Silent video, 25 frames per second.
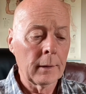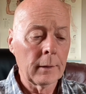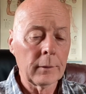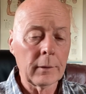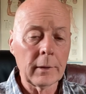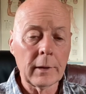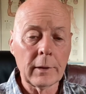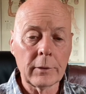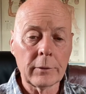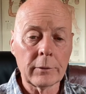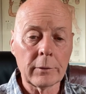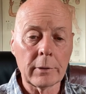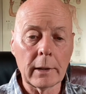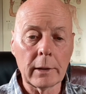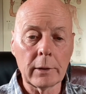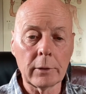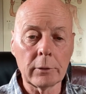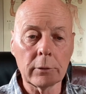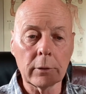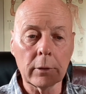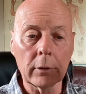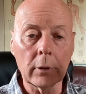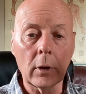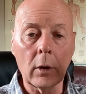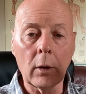these
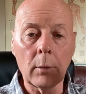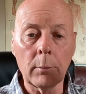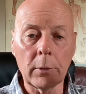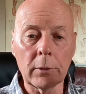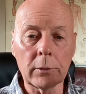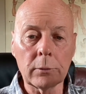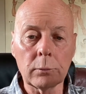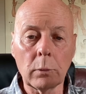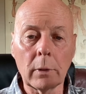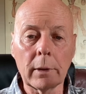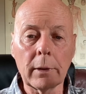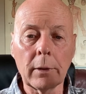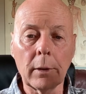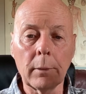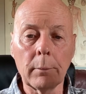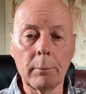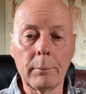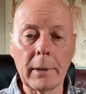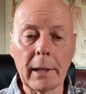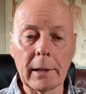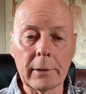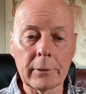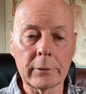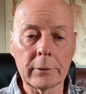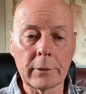things are almost one of the
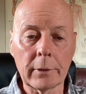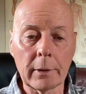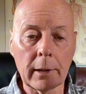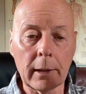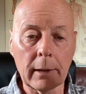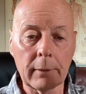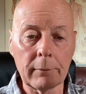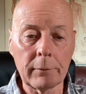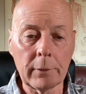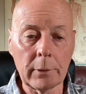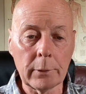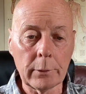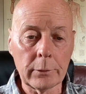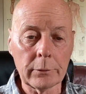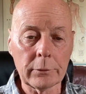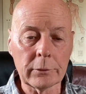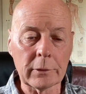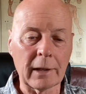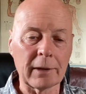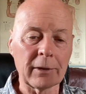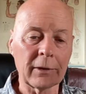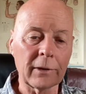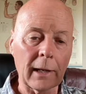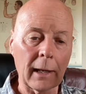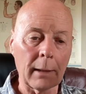best that I've used.
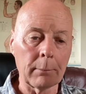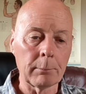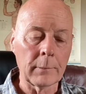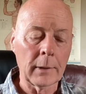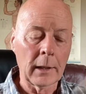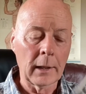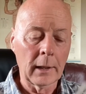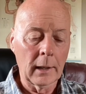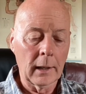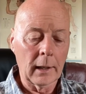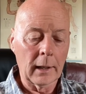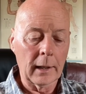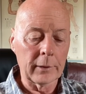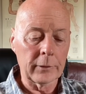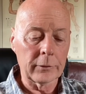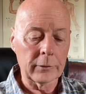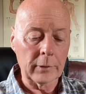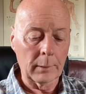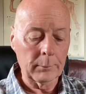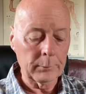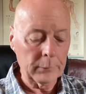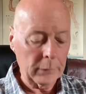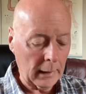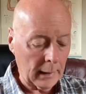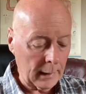I
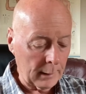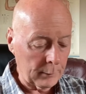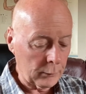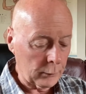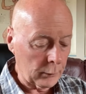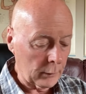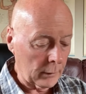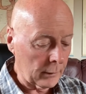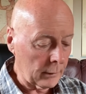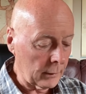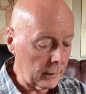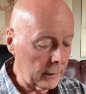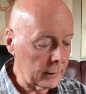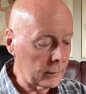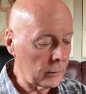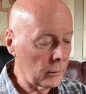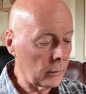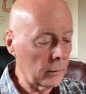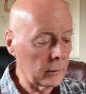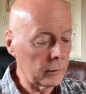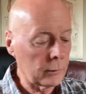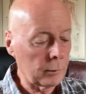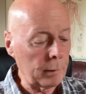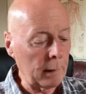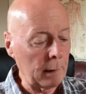sometimes will
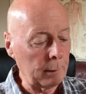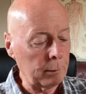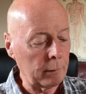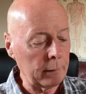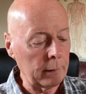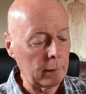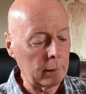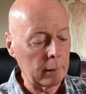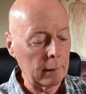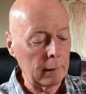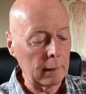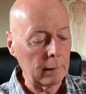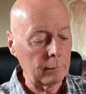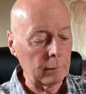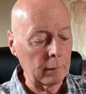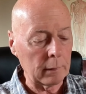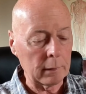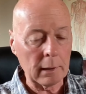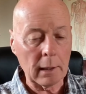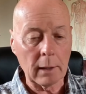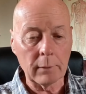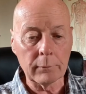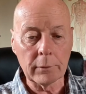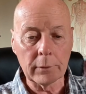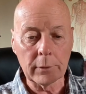encourage people, you can even
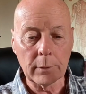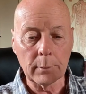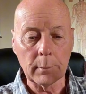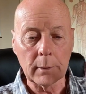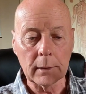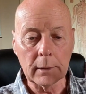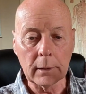cover them a